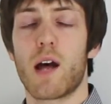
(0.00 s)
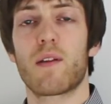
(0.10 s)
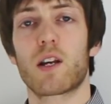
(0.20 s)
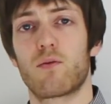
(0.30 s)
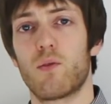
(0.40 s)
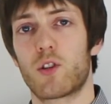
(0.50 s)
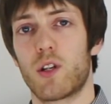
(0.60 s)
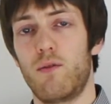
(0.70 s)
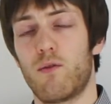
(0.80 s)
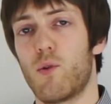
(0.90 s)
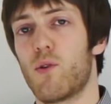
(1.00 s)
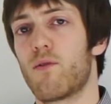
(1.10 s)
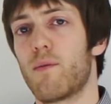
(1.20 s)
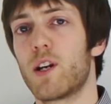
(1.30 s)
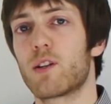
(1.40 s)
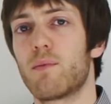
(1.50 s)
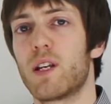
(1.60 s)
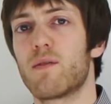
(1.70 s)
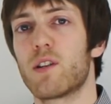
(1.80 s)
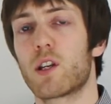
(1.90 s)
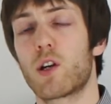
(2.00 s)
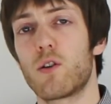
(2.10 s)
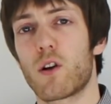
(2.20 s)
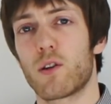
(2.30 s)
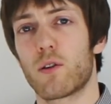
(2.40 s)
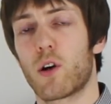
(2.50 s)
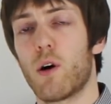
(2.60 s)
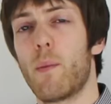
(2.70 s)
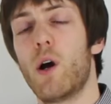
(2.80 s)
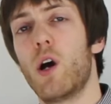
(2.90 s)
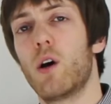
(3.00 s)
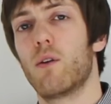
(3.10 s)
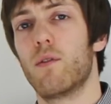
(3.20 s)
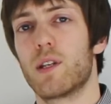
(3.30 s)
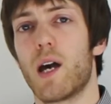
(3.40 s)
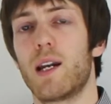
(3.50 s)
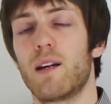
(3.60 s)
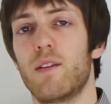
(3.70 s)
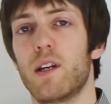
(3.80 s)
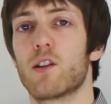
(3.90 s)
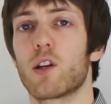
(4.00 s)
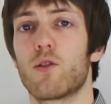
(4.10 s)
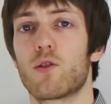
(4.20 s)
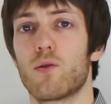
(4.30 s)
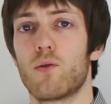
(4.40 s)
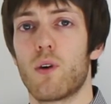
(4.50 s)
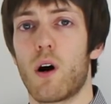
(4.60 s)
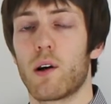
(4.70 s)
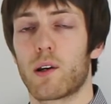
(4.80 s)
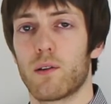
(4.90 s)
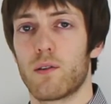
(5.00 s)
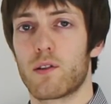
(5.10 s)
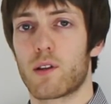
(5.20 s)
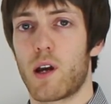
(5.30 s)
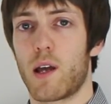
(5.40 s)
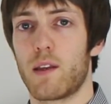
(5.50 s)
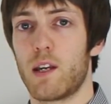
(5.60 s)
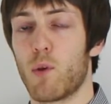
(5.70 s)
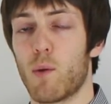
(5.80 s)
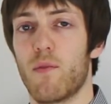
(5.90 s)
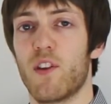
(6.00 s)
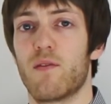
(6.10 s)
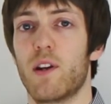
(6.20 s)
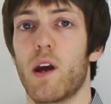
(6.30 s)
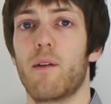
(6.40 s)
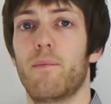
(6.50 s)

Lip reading: Thanks for watching. For more information, please visit koozai.com or visit any of the social icons at the bottom of this video.